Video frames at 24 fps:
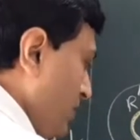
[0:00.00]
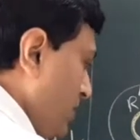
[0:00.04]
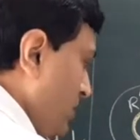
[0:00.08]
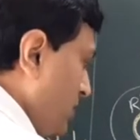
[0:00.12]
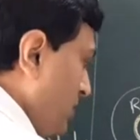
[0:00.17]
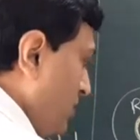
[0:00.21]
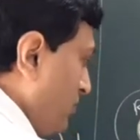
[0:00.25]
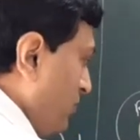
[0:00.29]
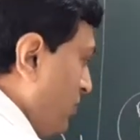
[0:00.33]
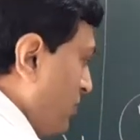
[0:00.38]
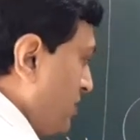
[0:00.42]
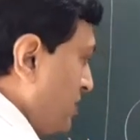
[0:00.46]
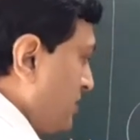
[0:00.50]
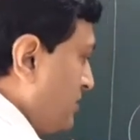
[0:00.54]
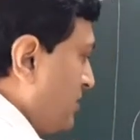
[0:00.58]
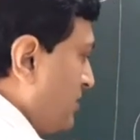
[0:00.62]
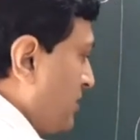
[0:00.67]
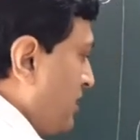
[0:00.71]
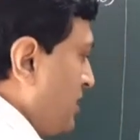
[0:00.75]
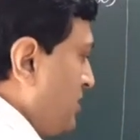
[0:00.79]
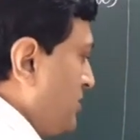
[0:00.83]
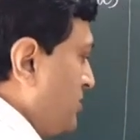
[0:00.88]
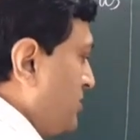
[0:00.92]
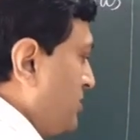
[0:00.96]
What is the
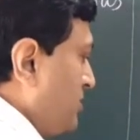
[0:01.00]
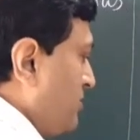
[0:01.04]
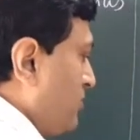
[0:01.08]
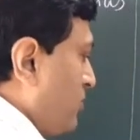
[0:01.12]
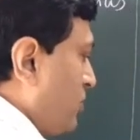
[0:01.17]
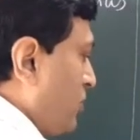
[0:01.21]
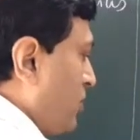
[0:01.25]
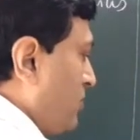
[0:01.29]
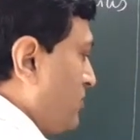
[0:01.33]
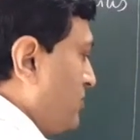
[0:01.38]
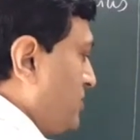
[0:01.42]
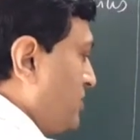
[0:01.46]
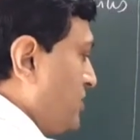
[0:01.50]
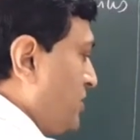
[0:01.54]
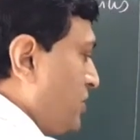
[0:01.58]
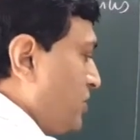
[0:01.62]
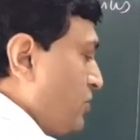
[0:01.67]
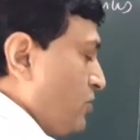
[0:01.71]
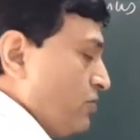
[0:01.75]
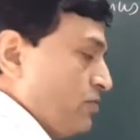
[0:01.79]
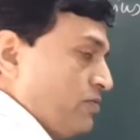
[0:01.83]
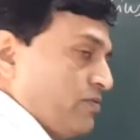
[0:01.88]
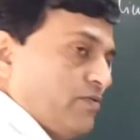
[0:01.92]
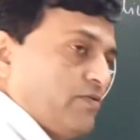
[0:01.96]
range? From
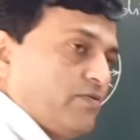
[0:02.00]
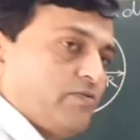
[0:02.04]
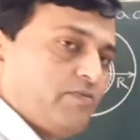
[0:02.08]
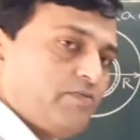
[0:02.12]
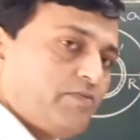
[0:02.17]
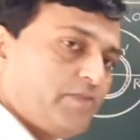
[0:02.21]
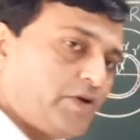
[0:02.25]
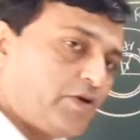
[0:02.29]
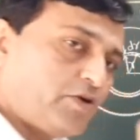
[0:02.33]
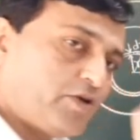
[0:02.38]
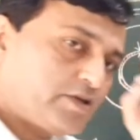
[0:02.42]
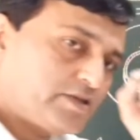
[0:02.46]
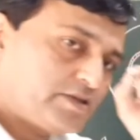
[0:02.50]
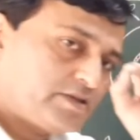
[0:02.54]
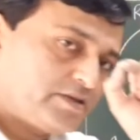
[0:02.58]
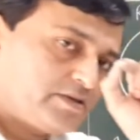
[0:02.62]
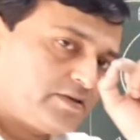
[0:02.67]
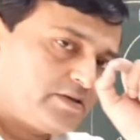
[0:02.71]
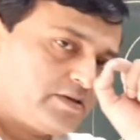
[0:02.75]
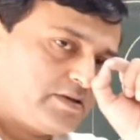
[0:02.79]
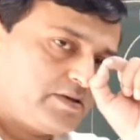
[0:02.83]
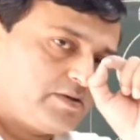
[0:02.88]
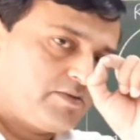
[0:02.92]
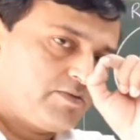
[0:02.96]
0, because
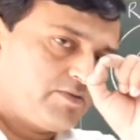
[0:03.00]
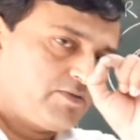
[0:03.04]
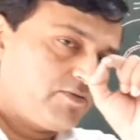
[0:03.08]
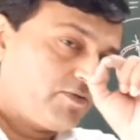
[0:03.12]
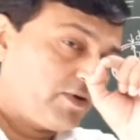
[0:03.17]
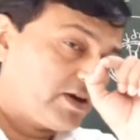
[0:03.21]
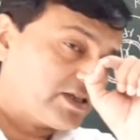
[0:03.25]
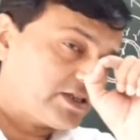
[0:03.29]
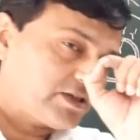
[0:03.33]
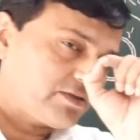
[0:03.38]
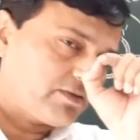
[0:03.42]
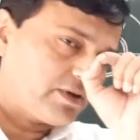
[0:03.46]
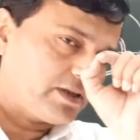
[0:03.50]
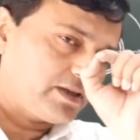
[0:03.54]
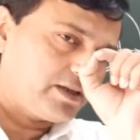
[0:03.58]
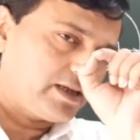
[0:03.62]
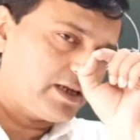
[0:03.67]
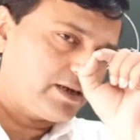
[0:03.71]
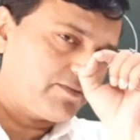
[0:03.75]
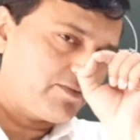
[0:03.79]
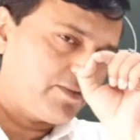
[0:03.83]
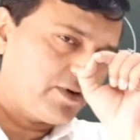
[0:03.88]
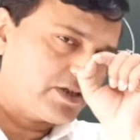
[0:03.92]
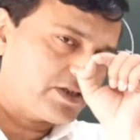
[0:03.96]
first
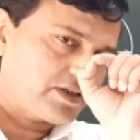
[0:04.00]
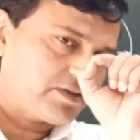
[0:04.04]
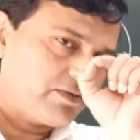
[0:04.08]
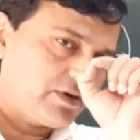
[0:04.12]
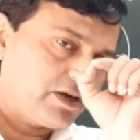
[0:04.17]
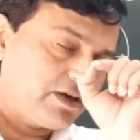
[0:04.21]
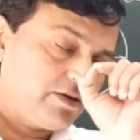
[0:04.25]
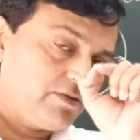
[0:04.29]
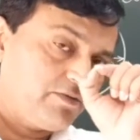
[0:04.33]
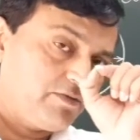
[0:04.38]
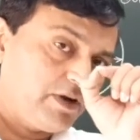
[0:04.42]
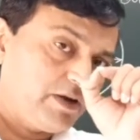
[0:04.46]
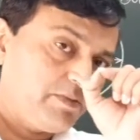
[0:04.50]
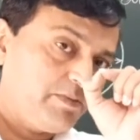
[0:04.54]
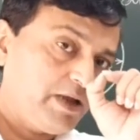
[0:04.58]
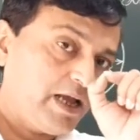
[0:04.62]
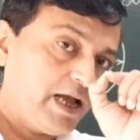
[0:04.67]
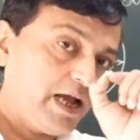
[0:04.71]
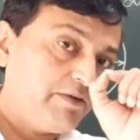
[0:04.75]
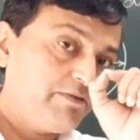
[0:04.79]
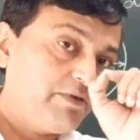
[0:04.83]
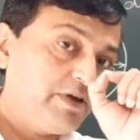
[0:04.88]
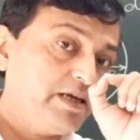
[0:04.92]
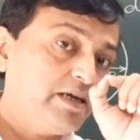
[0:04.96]
one will be
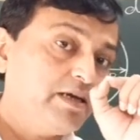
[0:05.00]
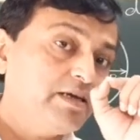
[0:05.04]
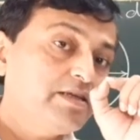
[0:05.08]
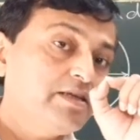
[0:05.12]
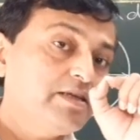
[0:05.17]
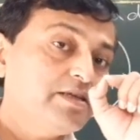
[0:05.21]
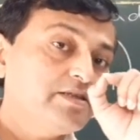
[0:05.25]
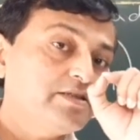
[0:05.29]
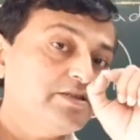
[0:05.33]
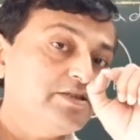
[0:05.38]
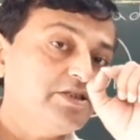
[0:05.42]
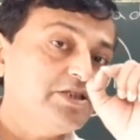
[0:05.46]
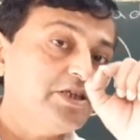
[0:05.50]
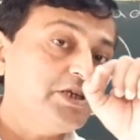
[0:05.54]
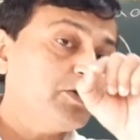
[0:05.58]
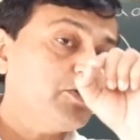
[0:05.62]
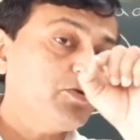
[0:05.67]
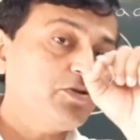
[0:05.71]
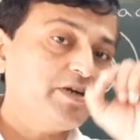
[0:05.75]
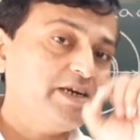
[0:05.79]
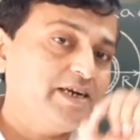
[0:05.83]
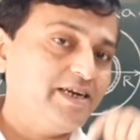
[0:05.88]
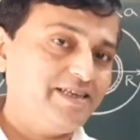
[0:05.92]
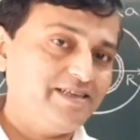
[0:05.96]
having
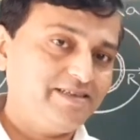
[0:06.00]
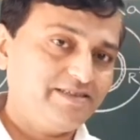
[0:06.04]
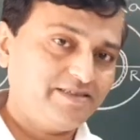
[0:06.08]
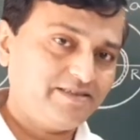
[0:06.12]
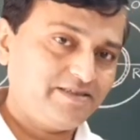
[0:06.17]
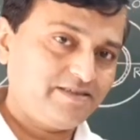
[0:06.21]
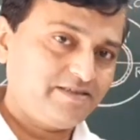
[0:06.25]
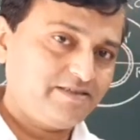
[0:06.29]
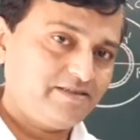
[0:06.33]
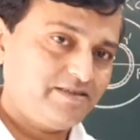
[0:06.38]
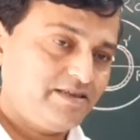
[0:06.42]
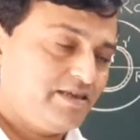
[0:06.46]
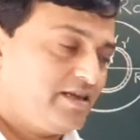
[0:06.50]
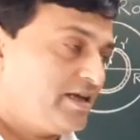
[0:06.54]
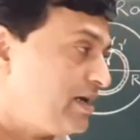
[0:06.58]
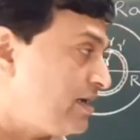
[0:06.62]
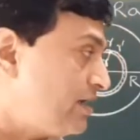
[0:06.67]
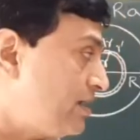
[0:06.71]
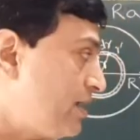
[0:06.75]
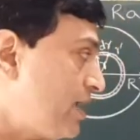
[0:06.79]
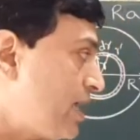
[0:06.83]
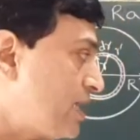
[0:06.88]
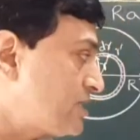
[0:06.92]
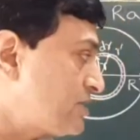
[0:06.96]
0 radius
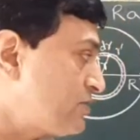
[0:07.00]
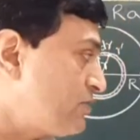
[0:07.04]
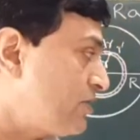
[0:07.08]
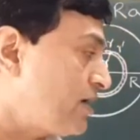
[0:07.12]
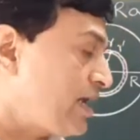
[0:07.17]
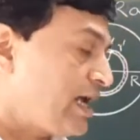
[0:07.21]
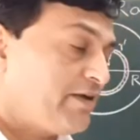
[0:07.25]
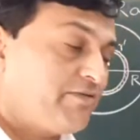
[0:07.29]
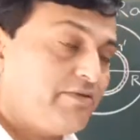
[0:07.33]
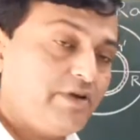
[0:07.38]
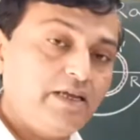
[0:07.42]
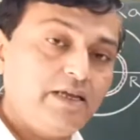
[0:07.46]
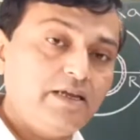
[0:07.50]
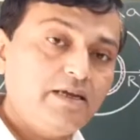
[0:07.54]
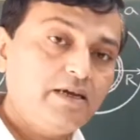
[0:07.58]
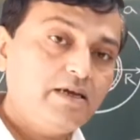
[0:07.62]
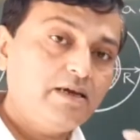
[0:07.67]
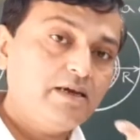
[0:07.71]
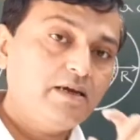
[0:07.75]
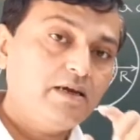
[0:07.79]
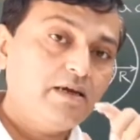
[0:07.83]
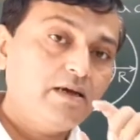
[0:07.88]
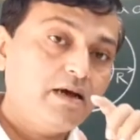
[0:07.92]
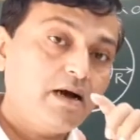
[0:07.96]
and last one having
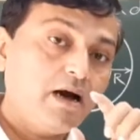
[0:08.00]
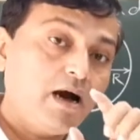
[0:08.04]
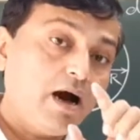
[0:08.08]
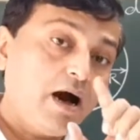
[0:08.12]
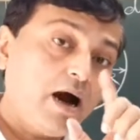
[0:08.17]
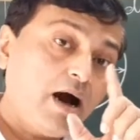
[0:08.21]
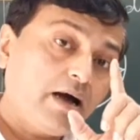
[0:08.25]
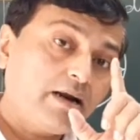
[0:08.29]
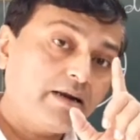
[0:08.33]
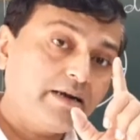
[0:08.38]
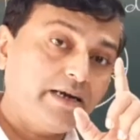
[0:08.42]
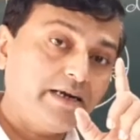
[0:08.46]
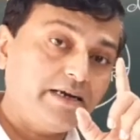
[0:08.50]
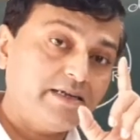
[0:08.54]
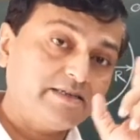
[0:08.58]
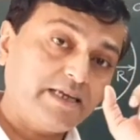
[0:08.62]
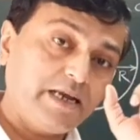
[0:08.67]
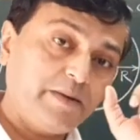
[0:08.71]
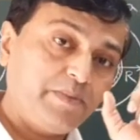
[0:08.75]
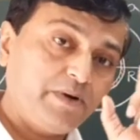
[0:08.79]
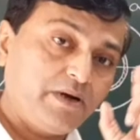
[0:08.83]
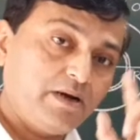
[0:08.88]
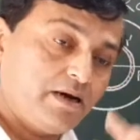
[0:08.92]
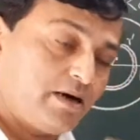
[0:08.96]
r radius,
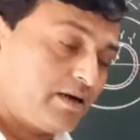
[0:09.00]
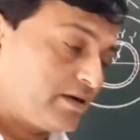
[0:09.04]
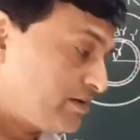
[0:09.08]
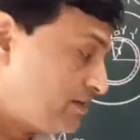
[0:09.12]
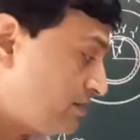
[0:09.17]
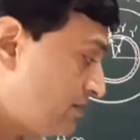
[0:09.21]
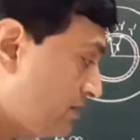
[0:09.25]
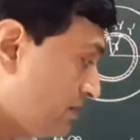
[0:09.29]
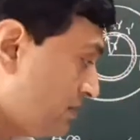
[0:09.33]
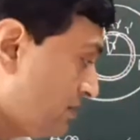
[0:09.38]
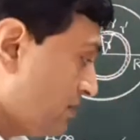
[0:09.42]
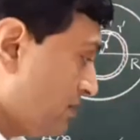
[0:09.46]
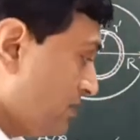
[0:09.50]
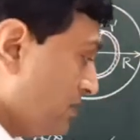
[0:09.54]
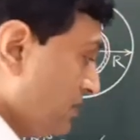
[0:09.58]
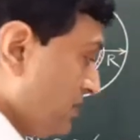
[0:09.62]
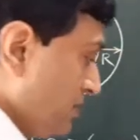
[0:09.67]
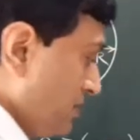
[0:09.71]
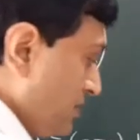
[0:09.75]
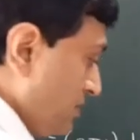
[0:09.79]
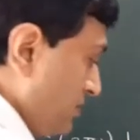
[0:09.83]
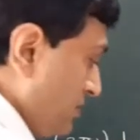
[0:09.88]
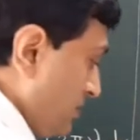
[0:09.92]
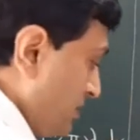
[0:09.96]
capital R.
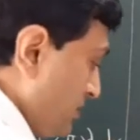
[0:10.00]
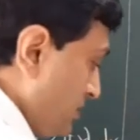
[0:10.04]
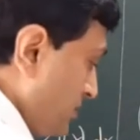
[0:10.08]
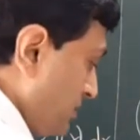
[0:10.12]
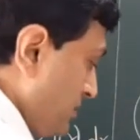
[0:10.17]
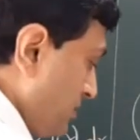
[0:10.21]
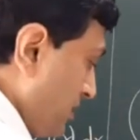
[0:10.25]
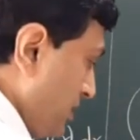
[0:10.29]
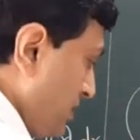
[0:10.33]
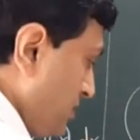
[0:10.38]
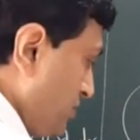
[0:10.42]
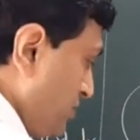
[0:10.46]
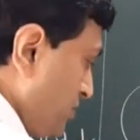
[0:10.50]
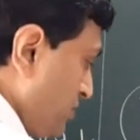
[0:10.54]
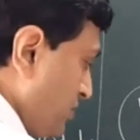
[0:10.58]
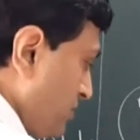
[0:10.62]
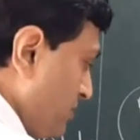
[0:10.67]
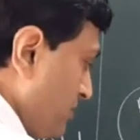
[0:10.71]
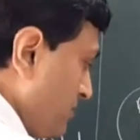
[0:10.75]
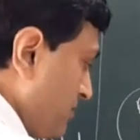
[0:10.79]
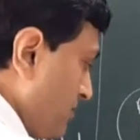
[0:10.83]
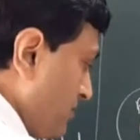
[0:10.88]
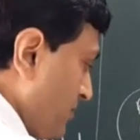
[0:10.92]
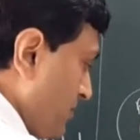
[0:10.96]
This is range
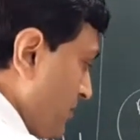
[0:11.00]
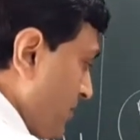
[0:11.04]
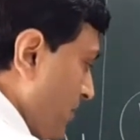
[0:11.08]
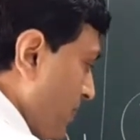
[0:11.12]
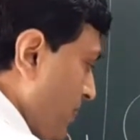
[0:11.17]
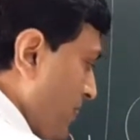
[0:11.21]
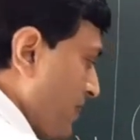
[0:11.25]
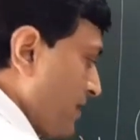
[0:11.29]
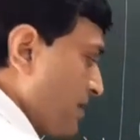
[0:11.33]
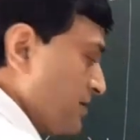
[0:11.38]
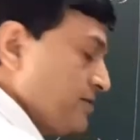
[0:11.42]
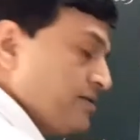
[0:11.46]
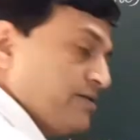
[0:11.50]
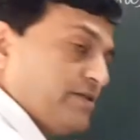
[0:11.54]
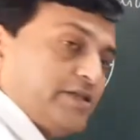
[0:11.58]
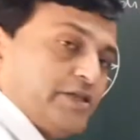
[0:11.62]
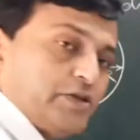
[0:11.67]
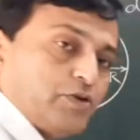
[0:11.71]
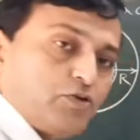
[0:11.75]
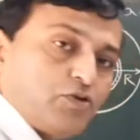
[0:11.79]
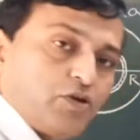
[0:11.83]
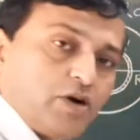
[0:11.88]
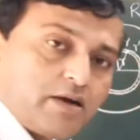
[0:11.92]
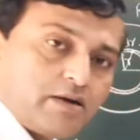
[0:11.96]

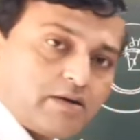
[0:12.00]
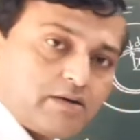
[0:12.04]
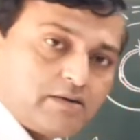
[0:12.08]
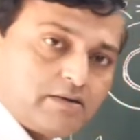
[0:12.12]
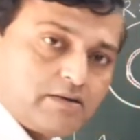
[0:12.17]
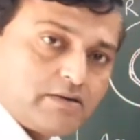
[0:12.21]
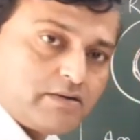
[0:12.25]
0 to r.